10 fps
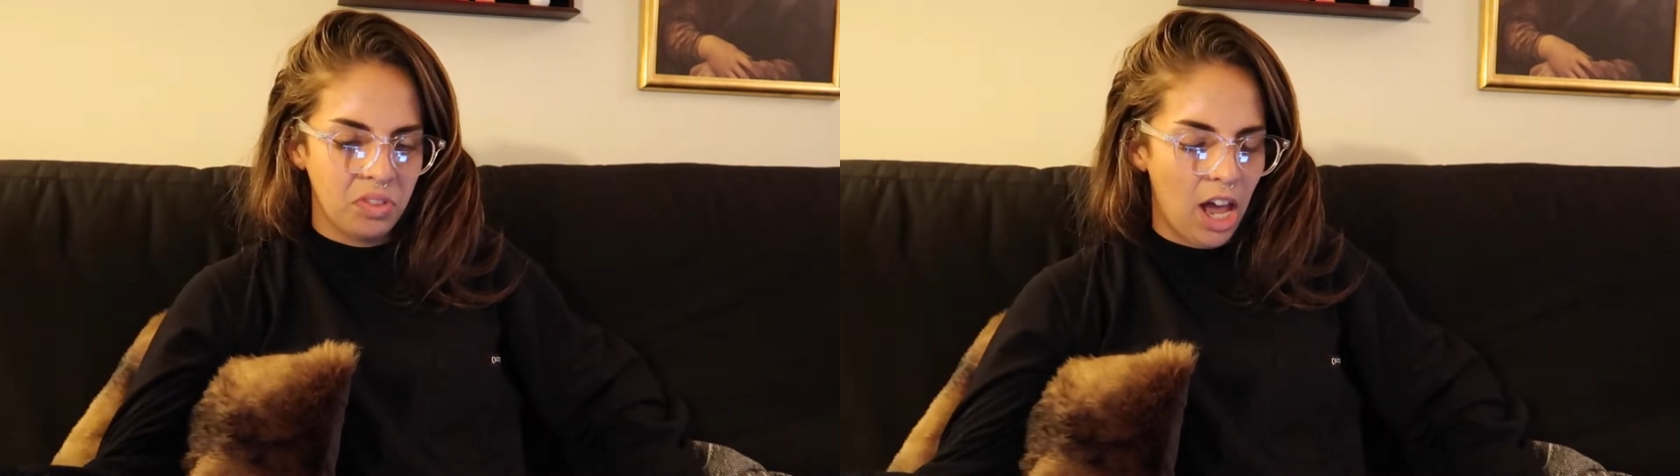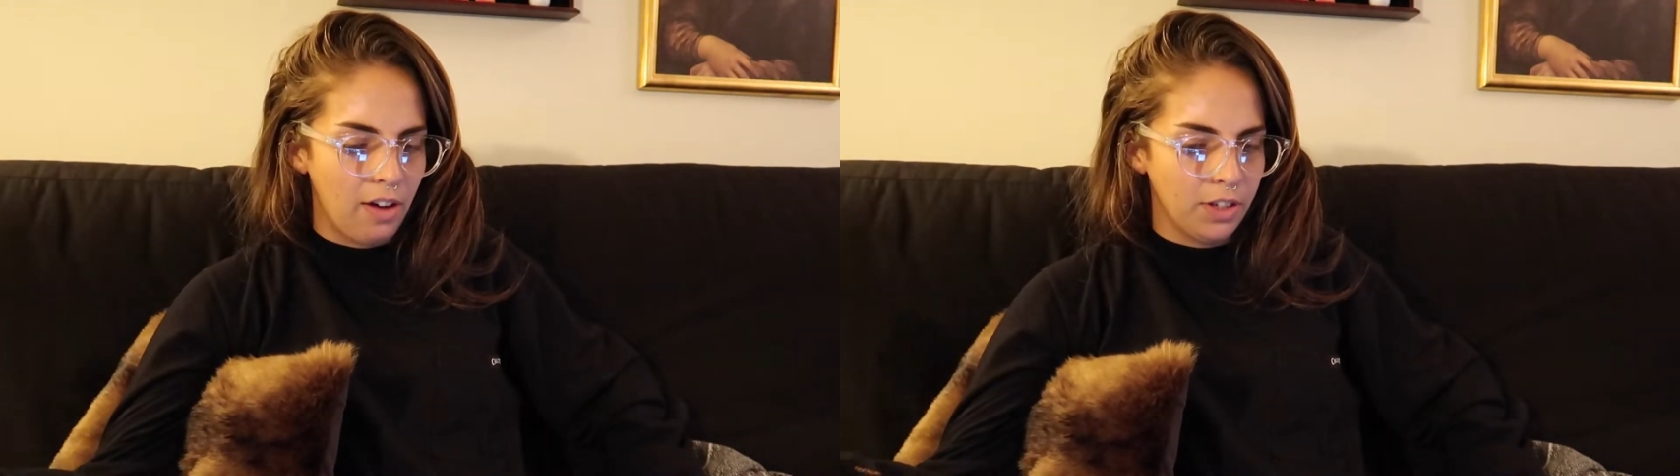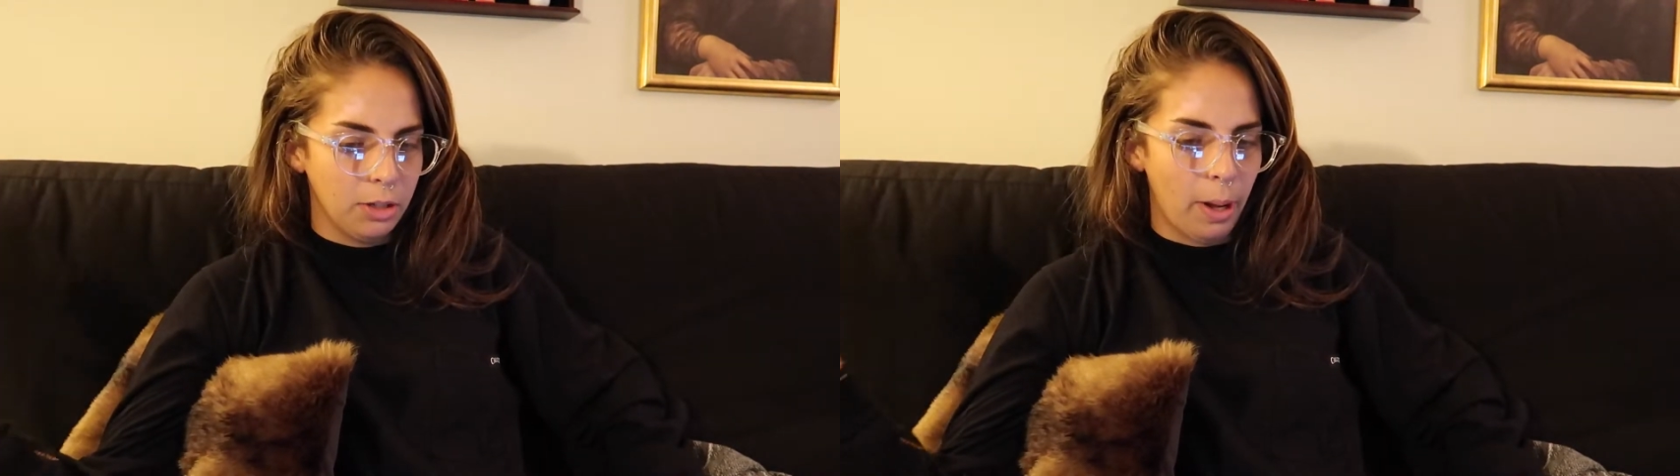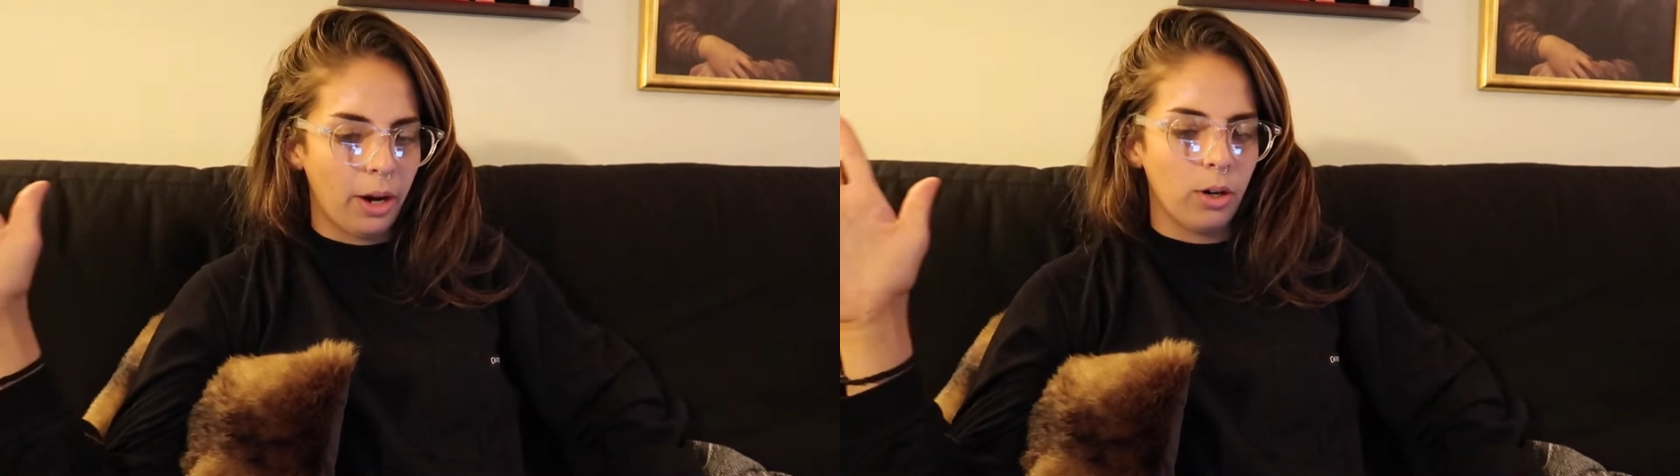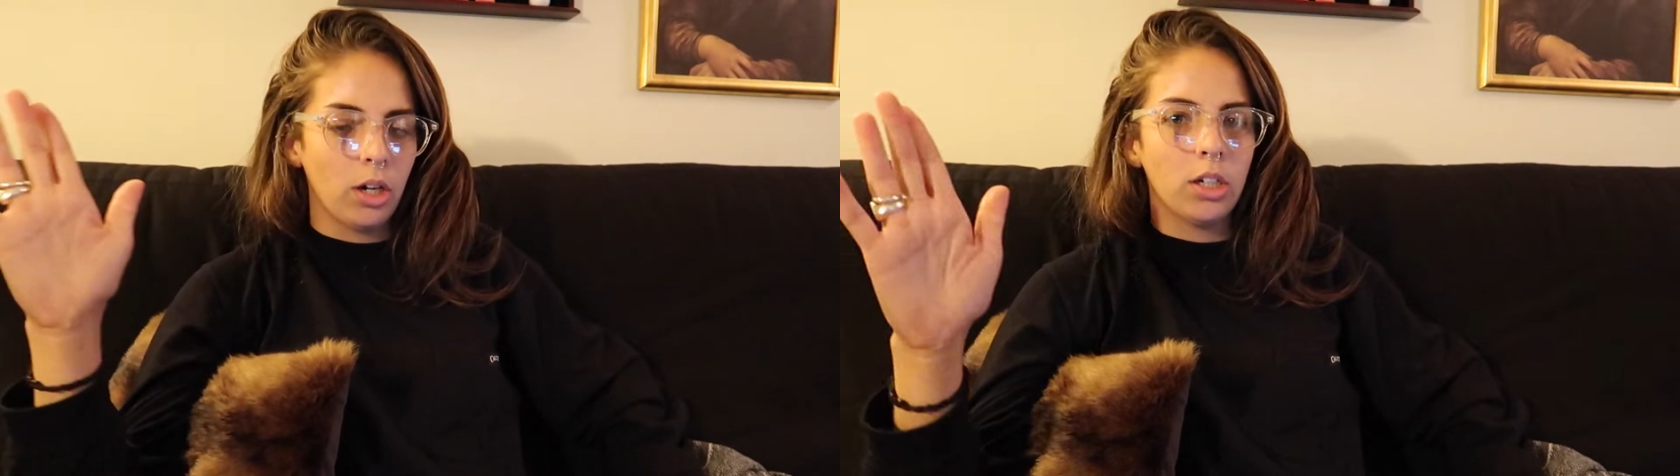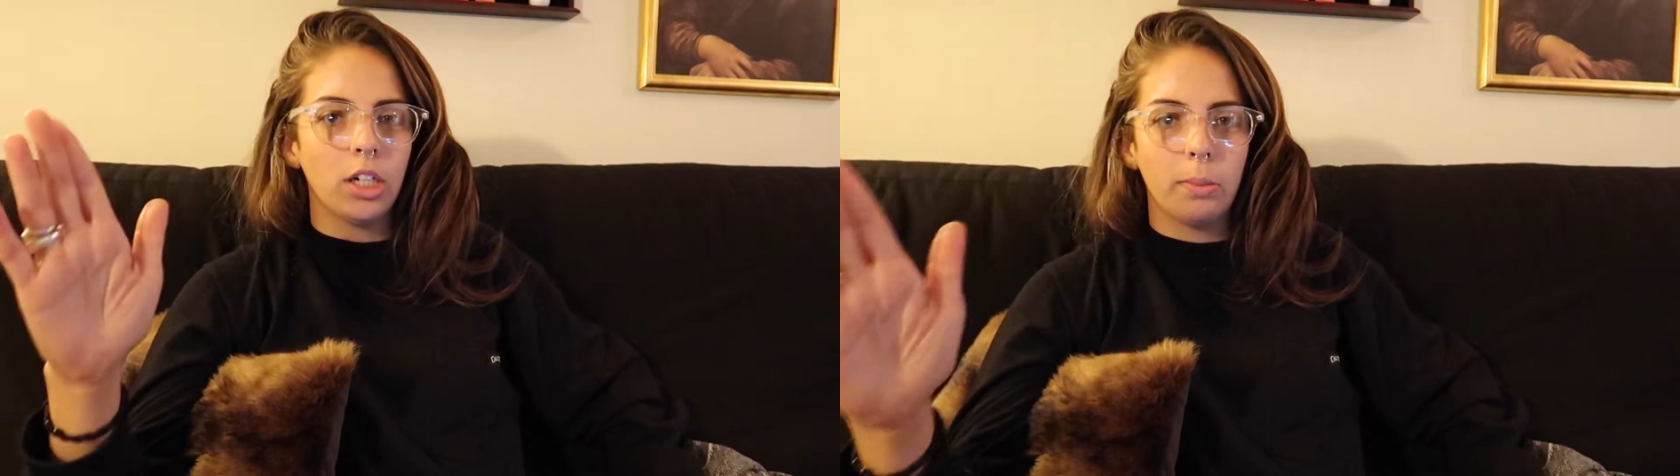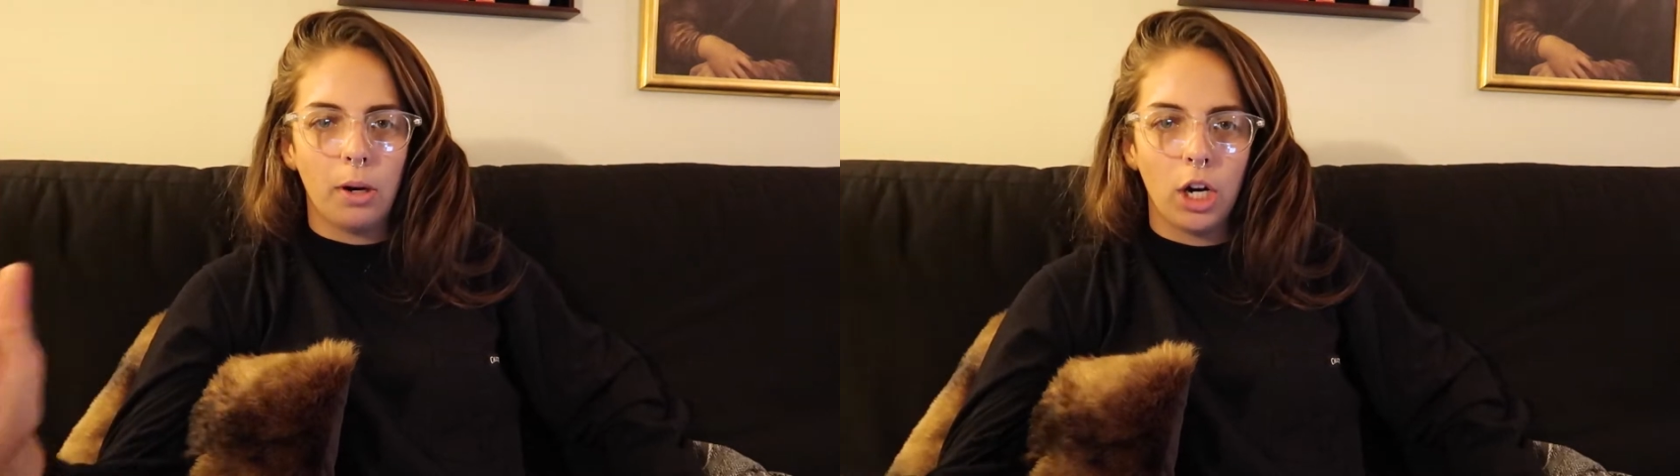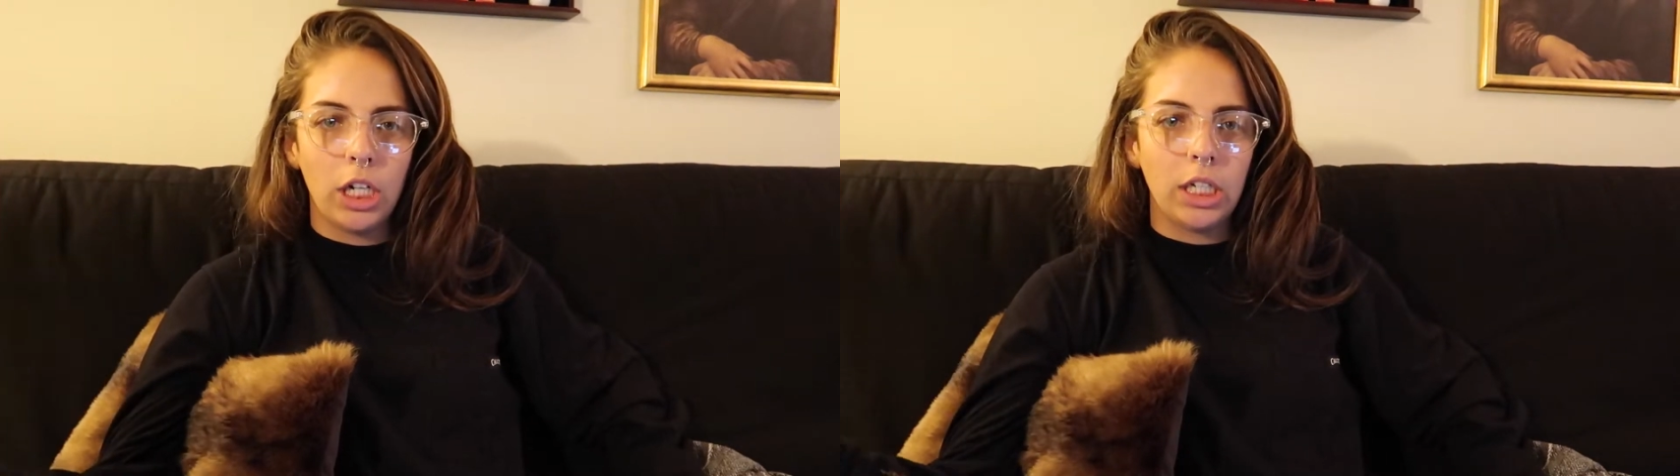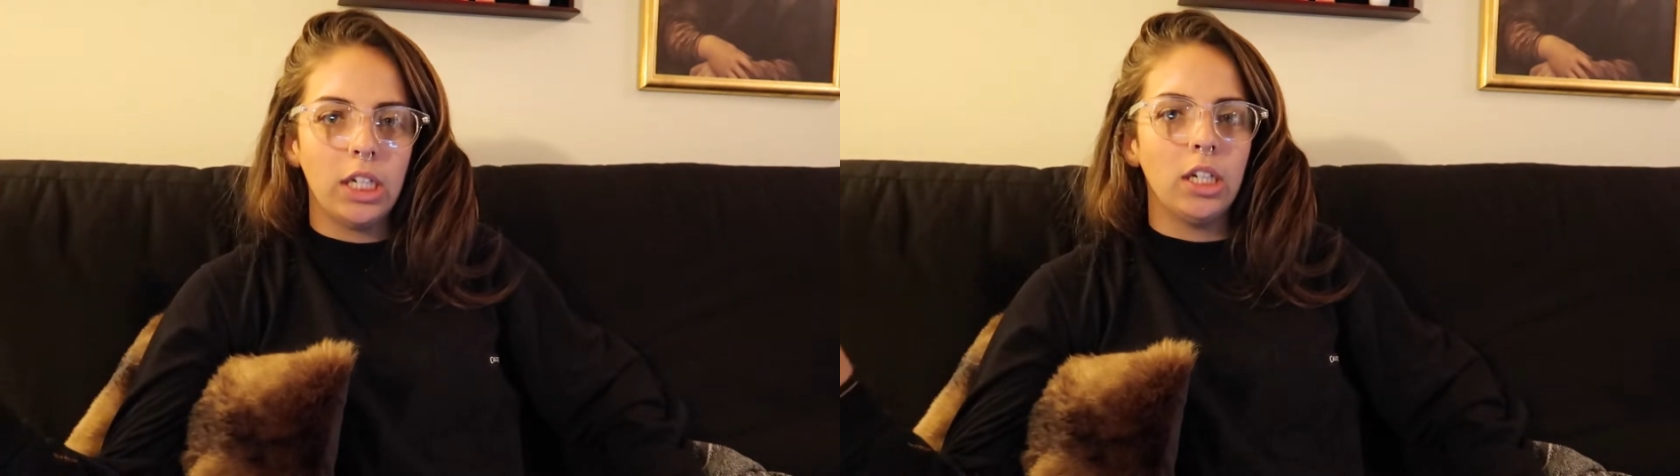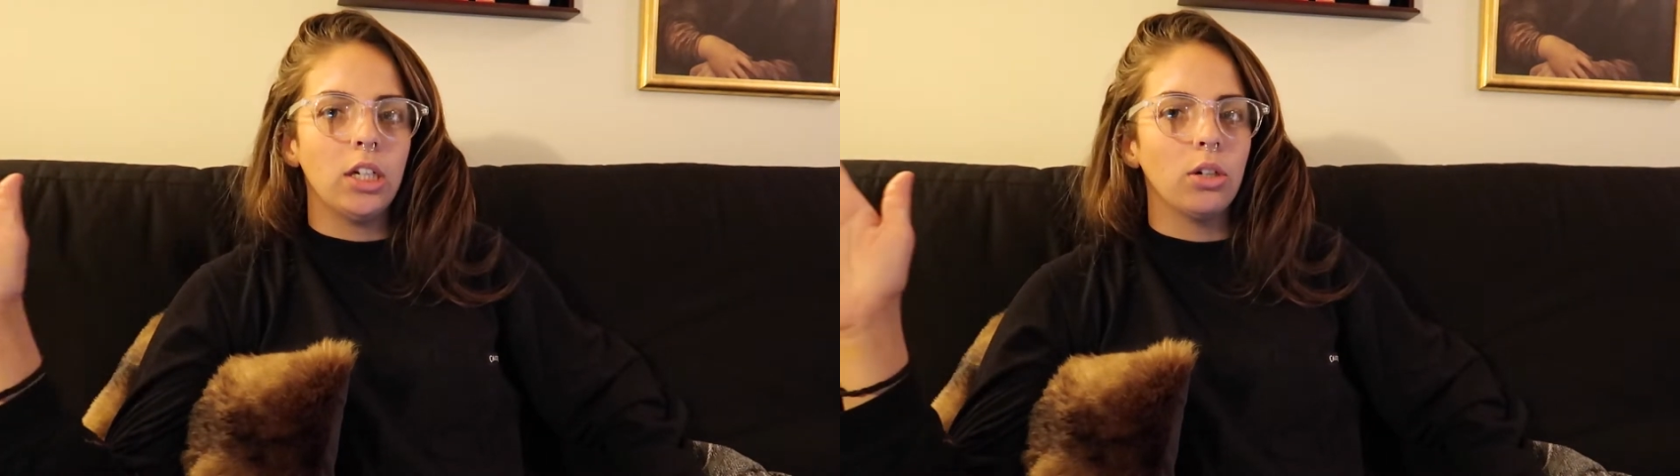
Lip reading: have in the background at a party